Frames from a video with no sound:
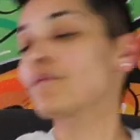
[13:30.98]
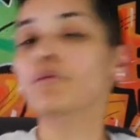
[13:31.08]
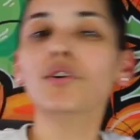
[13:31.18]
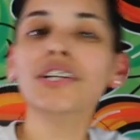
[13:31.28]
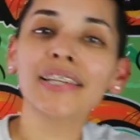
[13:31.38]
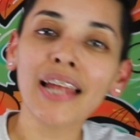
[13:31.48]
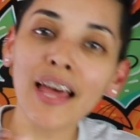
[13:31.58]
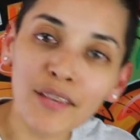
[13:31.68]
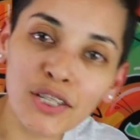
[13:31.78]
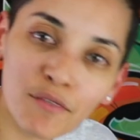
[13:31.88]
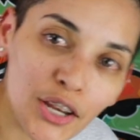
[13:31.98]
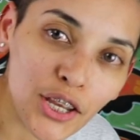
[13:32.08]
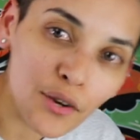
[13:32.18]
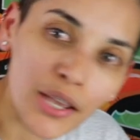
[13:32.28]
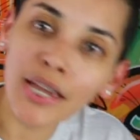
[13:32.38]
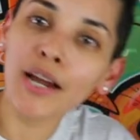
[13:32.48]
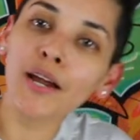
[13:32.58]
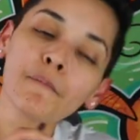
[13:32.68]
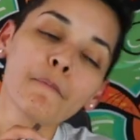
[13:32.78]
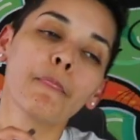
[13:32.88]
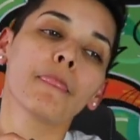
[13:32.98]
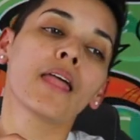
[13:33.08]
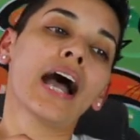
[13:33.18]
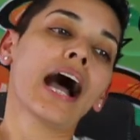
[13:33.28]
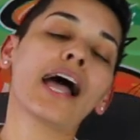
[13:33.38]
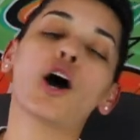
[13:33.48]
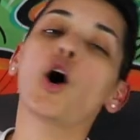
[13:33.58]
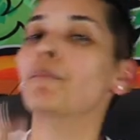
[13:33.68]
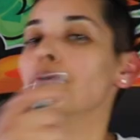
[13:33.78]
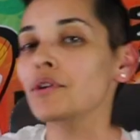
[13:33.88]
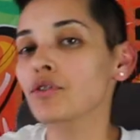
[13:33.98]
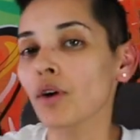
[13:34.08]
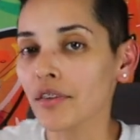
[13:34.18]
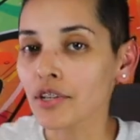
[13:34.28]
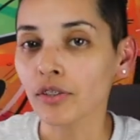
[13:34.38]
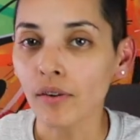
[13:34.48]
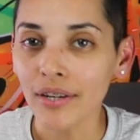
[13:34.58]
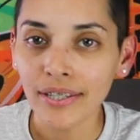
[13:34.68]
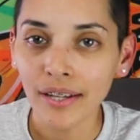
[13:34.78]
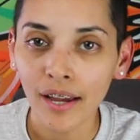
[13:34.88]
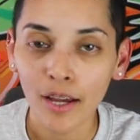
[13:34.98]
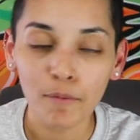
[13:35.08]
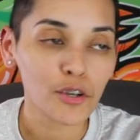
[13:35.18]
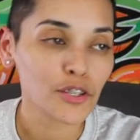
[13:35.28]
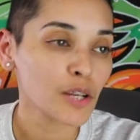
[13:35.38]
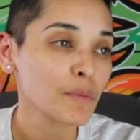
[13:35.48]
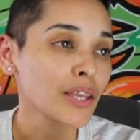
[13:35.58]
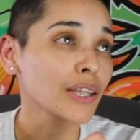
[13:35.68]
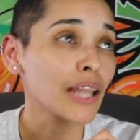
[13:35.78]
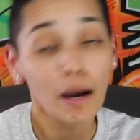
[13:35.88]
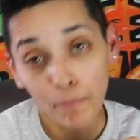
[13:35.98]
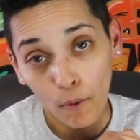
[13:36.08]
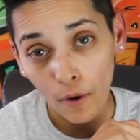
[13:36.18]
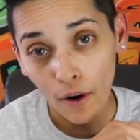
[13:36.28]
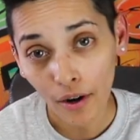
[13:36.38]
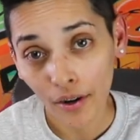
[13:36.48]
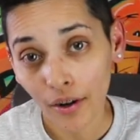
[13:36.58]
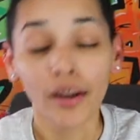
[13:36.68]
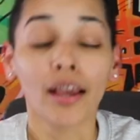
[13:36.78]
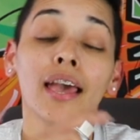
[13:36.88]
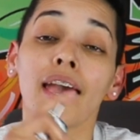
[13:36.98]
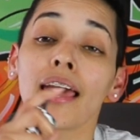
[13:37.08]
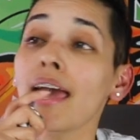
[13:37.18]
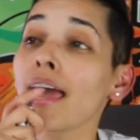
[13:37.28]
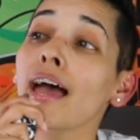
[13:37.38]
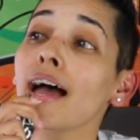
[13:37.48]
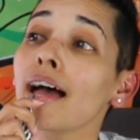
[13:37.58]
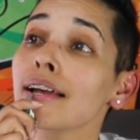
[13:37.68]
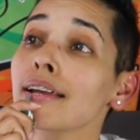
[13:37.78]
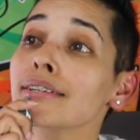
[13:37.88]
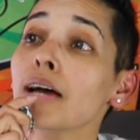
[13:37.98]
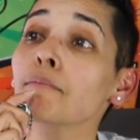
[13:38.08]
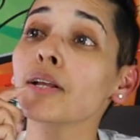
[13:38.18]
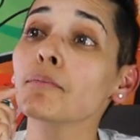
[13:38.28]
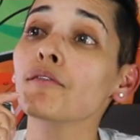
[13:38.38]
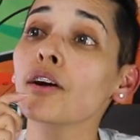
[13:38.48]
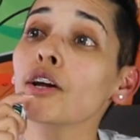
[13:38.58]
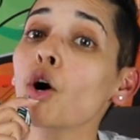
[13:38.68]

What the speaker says: we're just gonna end this video here. I hope you enjoyed this story time. There's gonna be a lot more, and I'm gonna be very